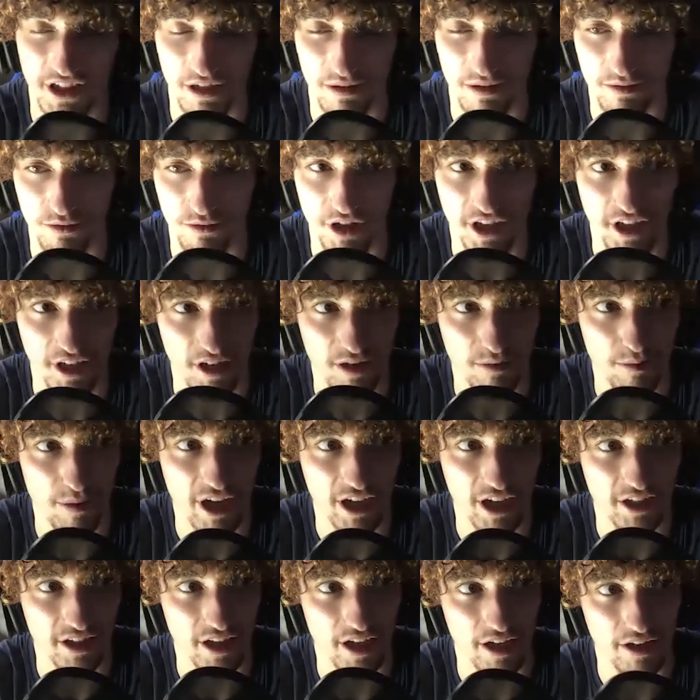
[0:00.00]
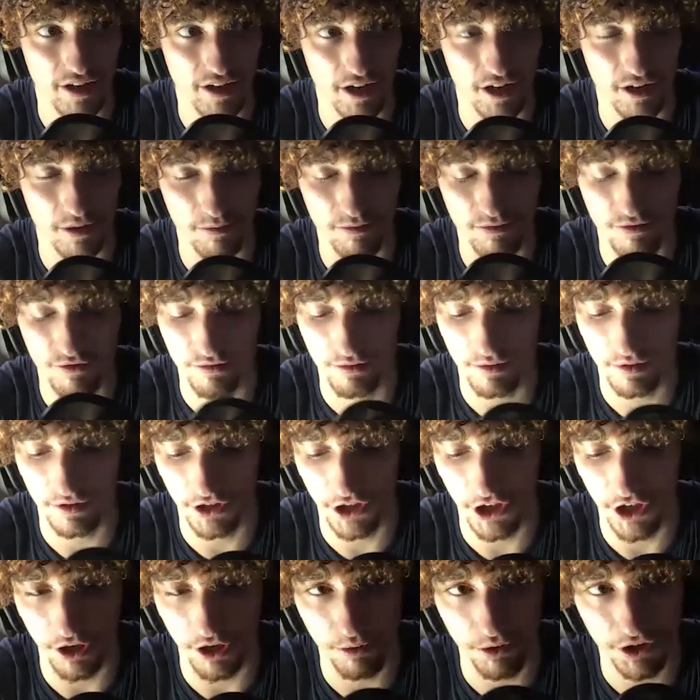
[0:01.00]
We can get back to that.
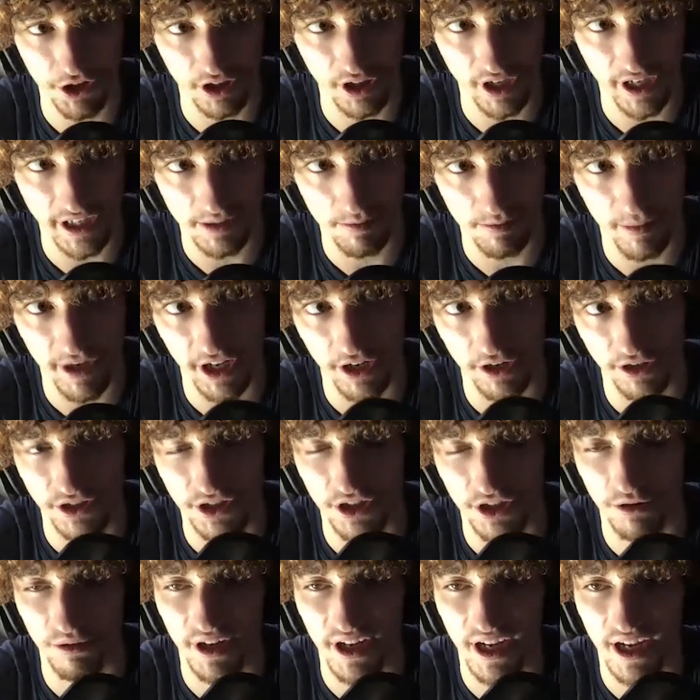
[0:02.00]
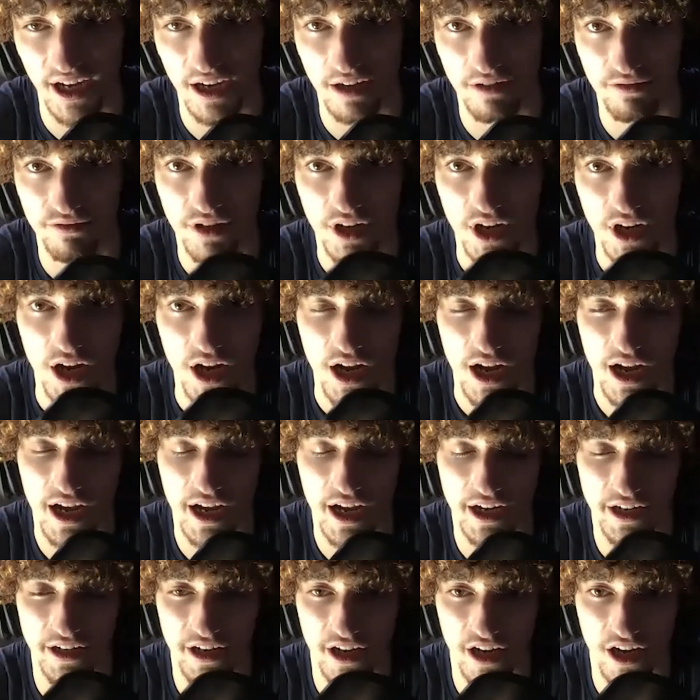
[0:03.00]
With the last minute or so we have,
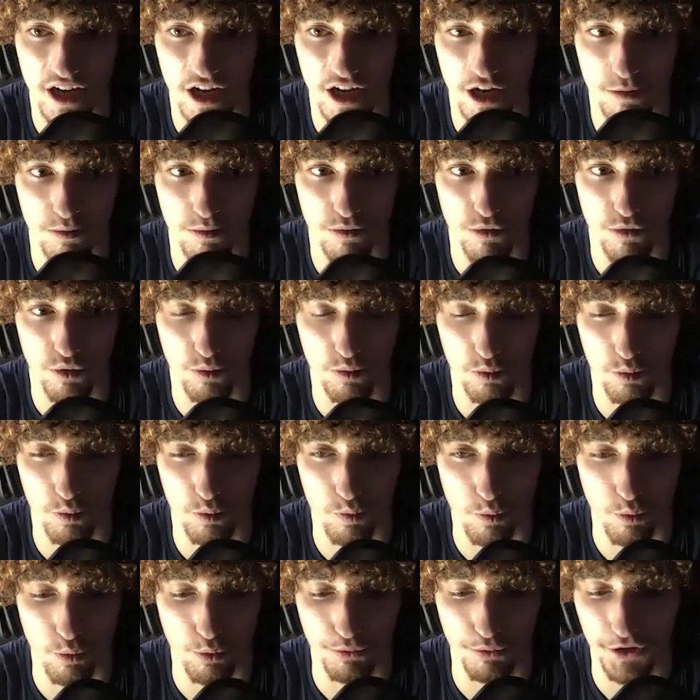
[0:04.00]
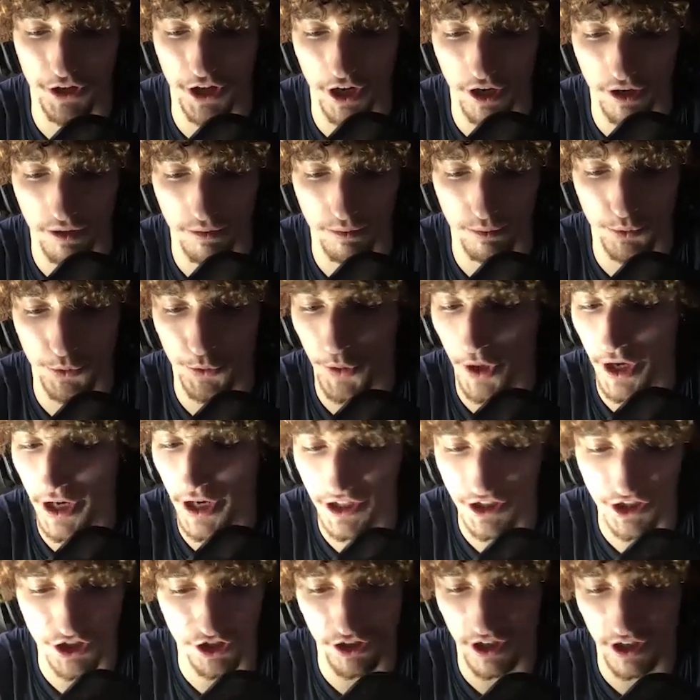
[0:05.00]
and what
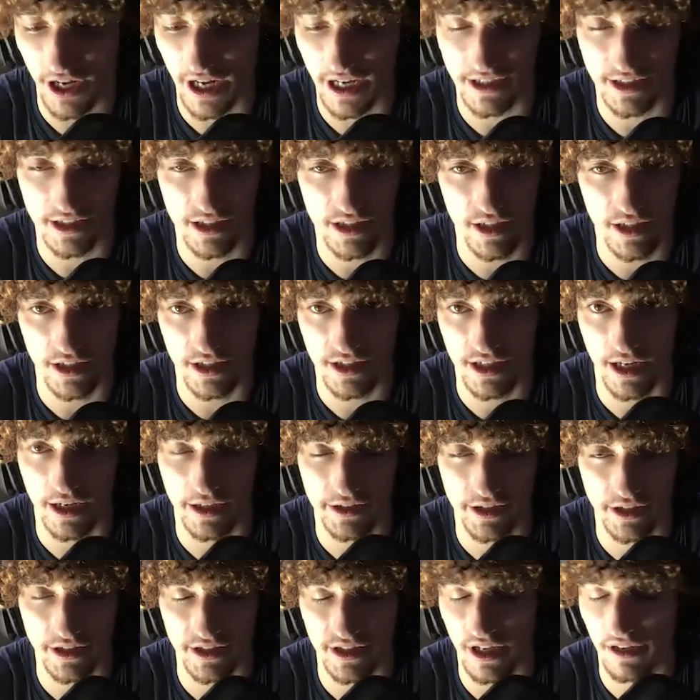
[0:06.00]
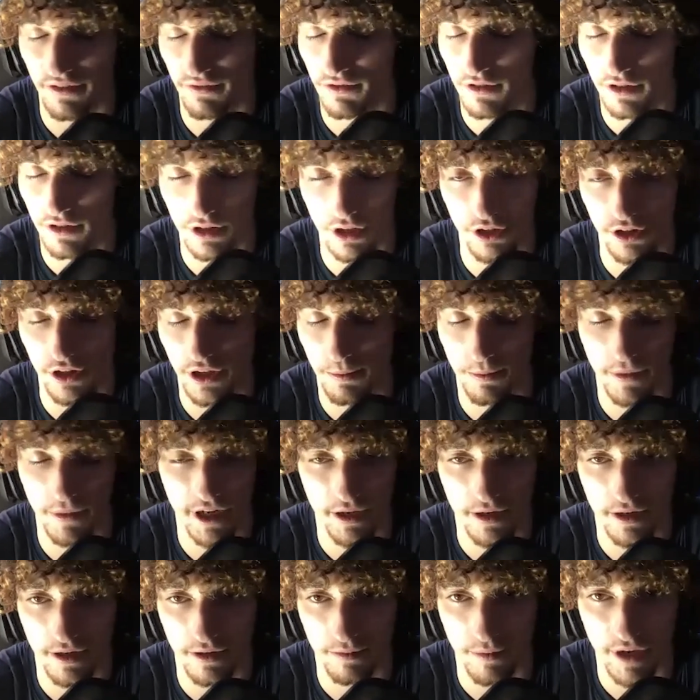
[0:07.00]
is your guys' consensus? I've clearly
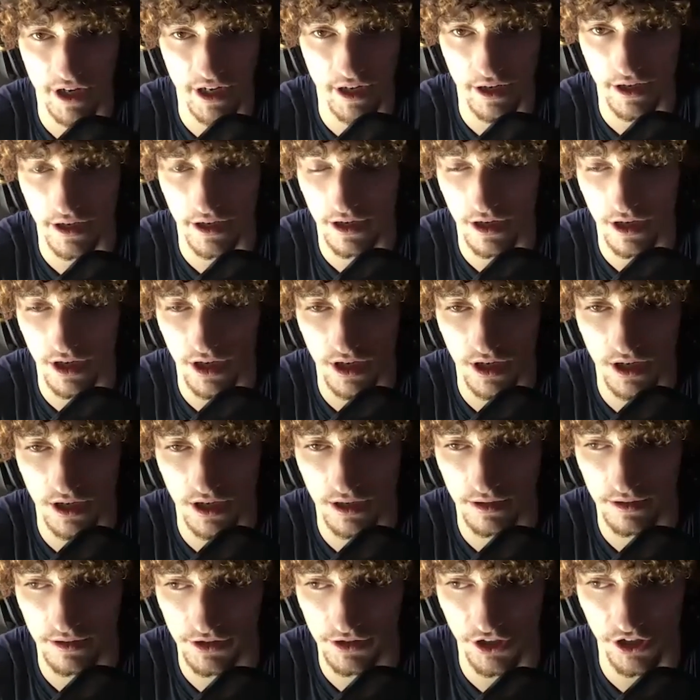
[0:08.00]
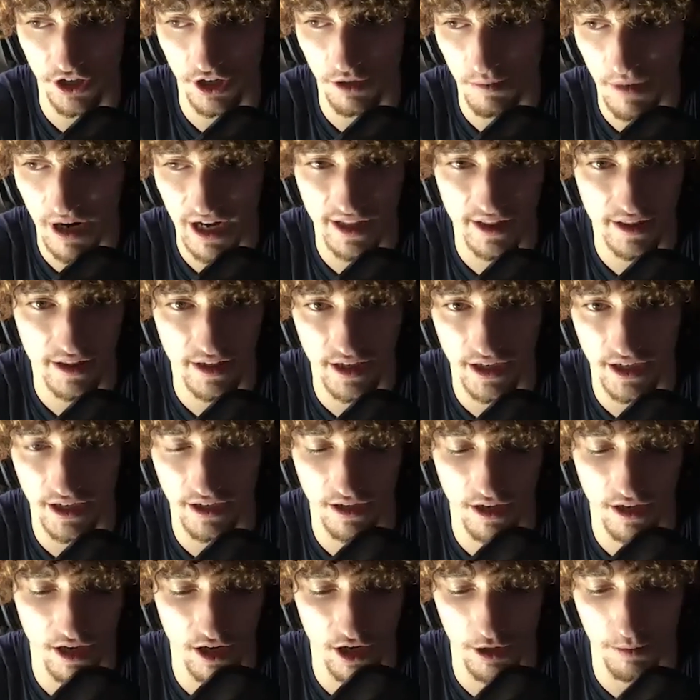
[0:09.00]
made it. My
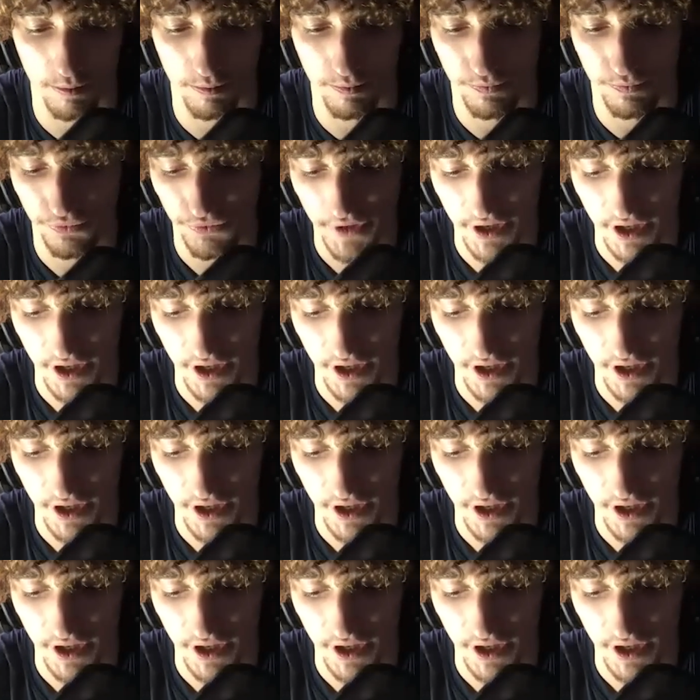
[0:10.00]
thing.